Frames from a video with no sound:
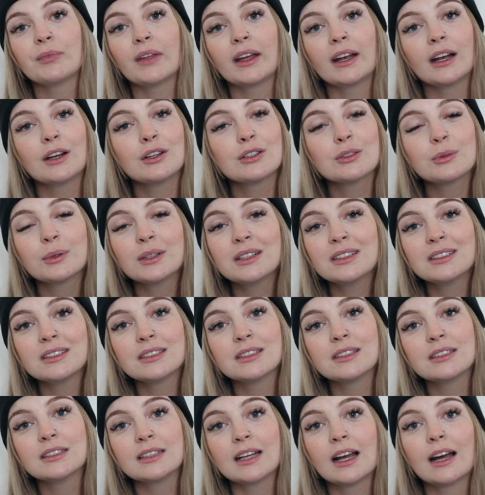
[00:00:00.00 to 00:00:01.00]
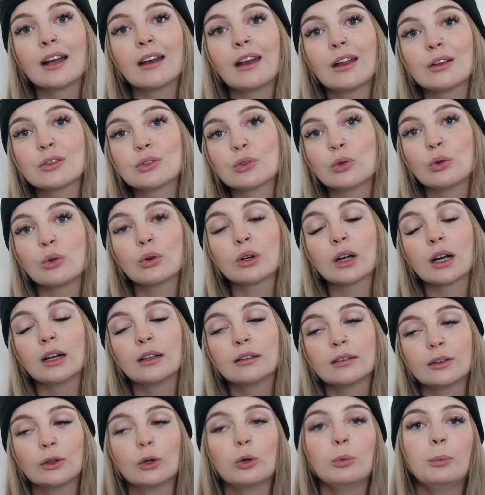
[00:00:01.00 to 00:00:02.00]
And I just wanted to sit down and talk a
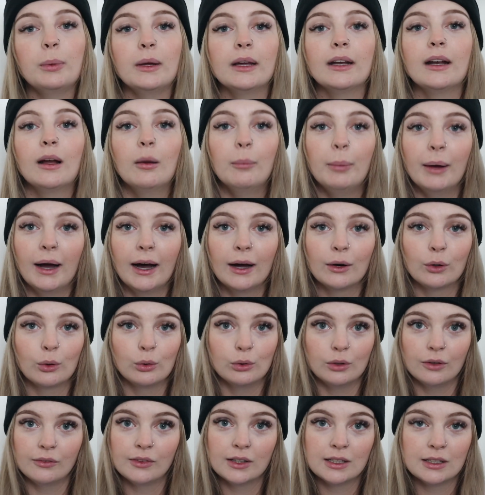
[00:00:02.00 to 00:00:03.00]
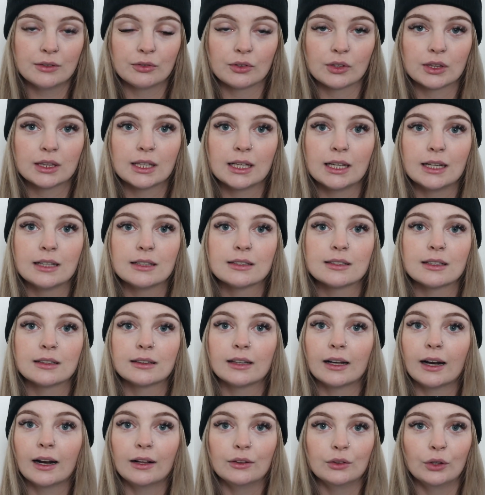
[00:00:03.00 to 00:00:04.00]
little bit about all of the different things
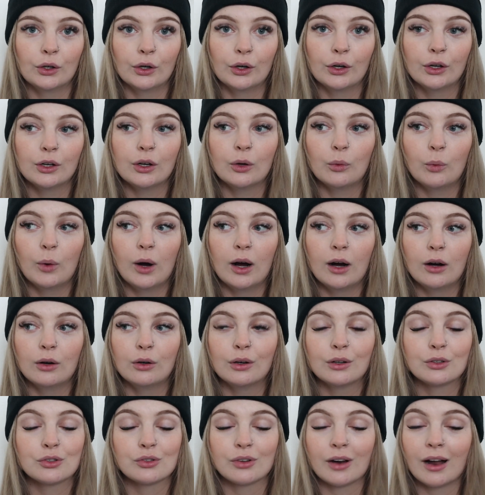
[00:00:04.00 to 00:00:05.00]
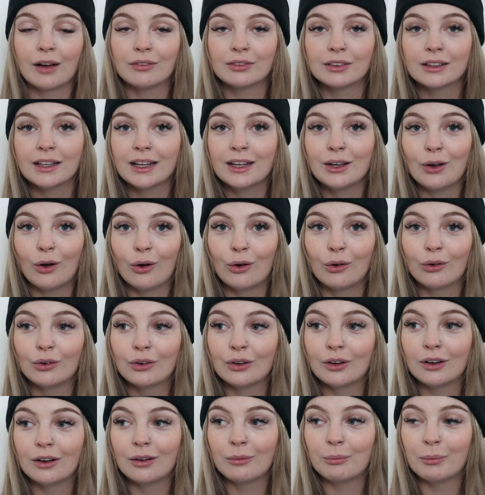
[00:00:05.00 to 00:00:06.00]
that I learned while traveling
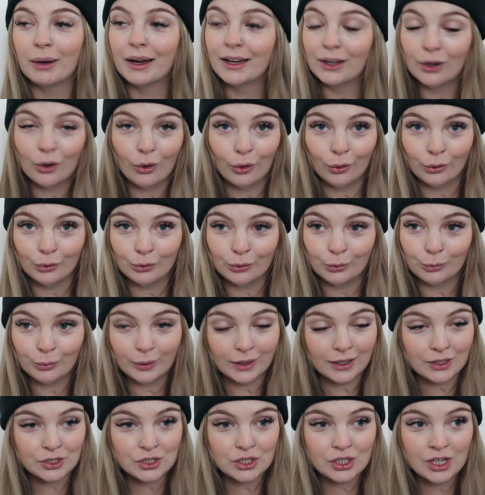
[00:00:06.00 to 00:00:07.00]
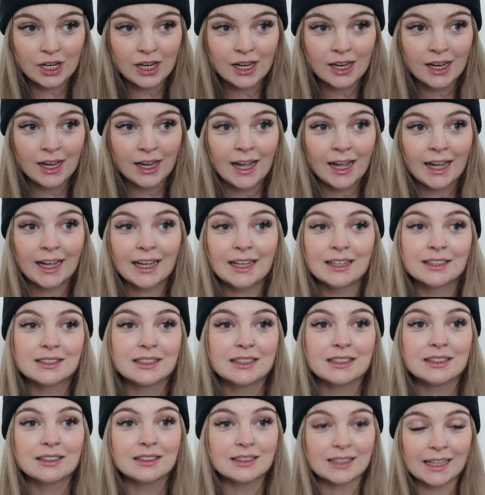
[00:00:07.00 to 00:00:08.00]
on my own, which is
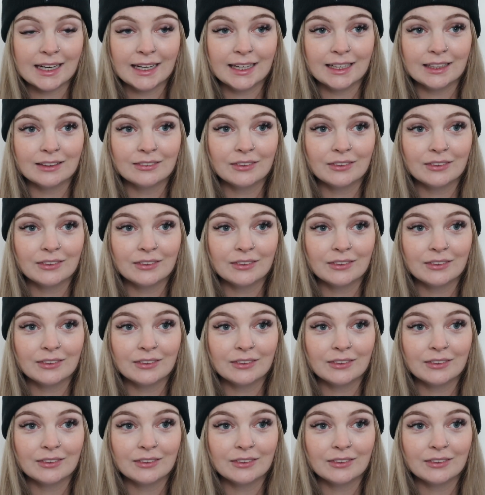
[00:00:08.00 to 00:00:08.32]
insane.